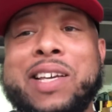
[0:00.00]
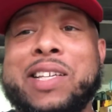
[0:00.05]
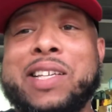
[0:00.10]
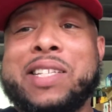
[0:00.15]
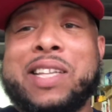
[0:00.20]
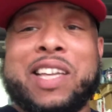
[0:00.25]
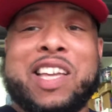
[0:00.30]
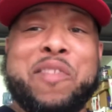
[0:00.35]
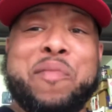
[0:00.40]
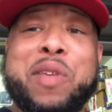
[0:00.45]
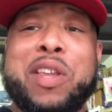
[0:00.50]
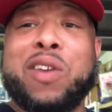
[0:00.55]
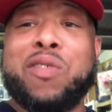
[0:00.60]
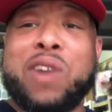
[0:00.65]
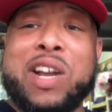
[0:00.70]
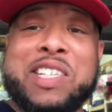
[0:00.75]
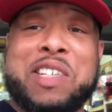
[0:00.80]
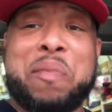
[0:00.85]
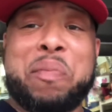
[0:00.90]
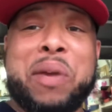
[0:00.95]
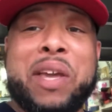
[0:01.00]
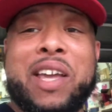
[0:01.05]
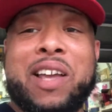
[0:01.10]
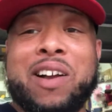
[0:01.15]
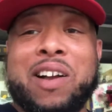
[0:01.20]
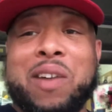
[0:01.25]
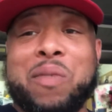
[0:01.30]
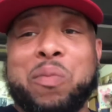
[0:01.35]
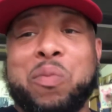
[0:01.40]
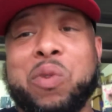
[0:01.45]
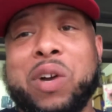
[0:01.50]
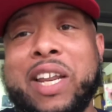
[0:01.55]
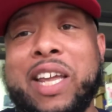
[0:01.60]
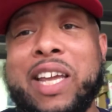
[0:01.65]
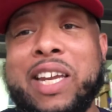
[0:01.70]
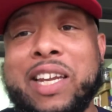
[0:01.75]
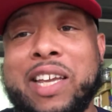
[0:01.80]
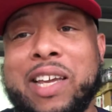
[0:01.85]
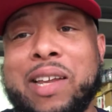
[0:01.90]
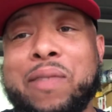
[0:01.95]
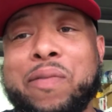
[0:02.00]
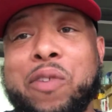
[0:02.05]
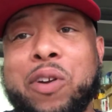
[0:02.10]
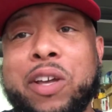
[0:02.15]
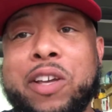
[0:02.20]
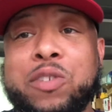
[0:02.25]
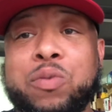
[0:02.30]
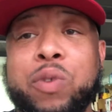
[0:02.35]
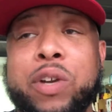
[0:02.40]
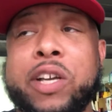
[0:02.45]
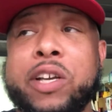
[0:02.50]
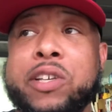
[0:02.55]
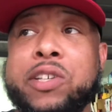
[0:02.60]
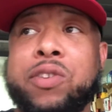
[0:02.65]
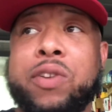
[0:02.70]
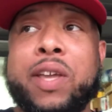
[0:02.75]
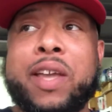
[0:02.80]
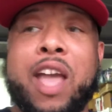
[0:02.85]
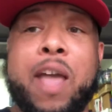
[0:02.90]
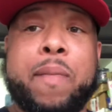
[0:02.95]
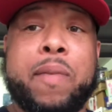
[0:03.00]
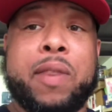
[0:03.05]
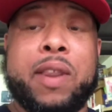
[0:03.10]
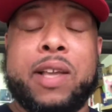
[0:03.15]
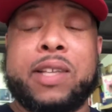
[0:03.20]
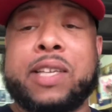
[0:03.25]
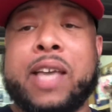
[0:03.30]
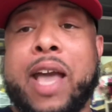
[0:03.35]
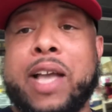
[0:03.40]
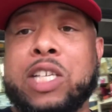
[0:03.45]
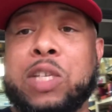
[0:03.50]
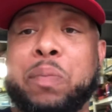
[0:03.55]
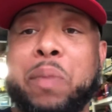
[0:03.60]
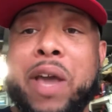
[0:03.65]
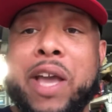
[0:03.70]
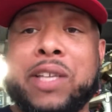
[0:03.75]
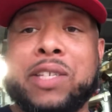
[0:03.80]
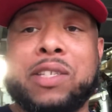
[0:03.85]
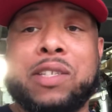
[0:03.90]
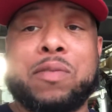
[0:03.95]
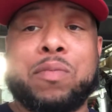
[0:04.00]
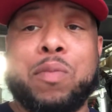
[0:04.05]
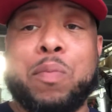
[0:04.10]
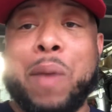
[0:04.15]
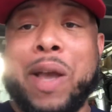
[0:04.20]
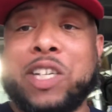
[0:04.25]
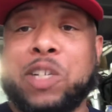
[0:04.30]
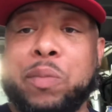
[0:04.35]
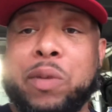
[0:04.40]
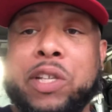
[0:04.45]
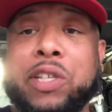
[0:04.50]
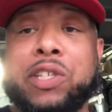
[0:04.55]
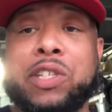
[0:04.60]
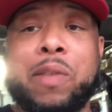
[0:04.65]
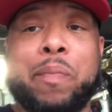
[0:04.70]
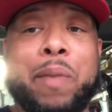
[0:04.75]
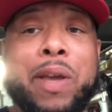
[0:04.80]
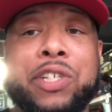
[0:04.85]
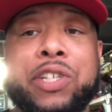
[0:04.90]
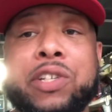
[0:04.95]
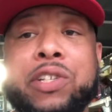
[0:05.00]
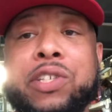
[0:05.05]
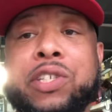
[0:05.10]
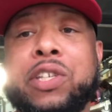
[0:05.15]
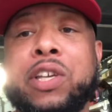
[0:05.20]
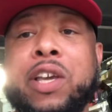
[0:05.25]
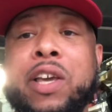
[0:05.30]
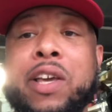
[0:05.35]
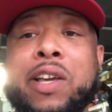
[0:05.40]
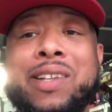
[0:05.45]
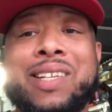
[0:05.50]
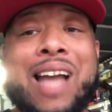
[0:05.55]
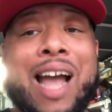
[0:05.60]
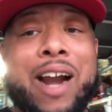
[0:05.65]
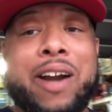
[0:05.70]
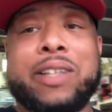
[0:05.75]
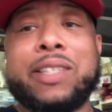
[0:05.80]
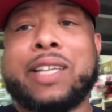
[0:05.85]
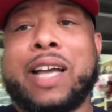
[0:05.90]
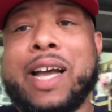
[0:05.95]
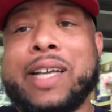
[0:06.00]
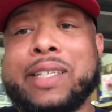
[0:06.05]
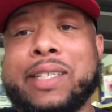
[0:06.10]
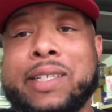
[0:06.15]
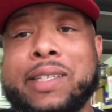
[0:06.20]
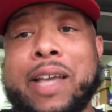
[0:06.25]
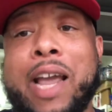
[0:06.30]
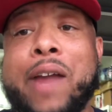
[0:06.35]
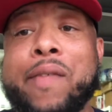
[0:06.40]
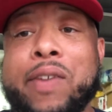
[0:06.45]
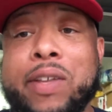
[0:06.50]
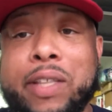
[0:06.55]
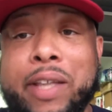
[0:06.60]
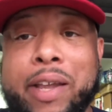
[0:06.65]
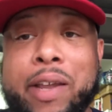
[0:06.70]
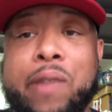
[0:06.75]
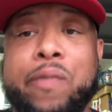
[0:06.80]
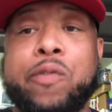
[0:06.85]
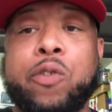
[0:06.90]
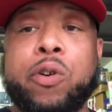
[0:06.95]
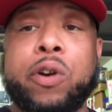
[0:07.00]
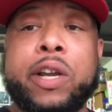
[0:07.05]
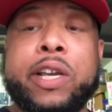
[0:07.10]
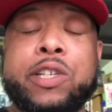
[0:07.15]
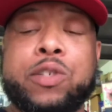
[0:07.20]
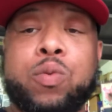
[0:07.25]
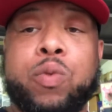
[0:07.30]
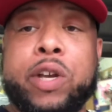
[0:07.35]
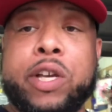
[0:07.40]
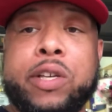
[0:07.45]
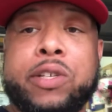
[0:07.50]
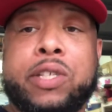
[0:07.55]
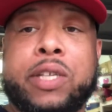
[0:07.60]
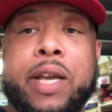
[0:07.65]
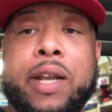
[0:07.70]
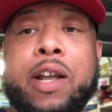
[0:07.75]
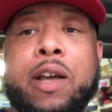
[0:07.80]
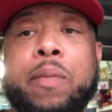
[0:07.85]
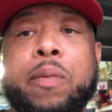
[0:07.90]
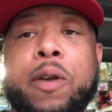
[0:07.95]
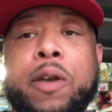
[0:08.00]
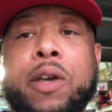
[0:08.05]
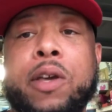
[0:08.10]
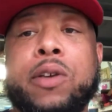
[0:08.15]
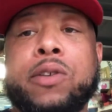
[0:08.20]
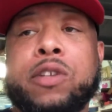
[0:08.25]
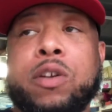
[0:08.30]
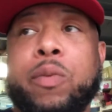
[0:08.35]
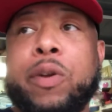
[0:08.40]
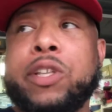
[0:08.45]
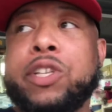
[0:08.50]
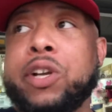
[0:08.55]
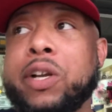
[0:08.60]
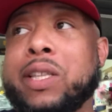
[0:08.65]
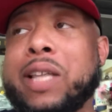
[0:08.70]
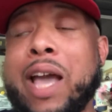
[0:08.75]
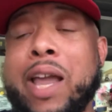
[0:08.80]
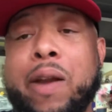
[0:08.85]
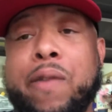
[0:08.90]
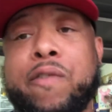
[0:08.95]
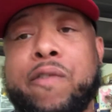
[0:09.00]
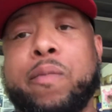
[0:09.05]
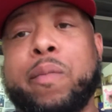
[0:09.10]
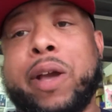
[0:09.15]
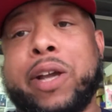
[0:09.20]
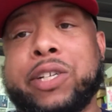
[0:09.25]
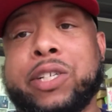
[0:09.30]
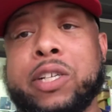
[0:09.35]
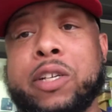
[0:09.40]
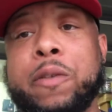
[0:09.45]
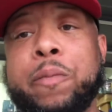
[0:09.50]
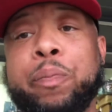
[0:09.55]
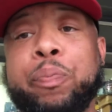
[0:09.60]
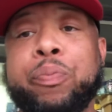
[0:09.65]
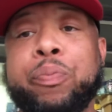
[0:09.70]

to give me the recipe on what he did for his wheels. So he gave me the exact specs, measurements, dimensions, tire sizes, everything for his wheel setup. So we took that information,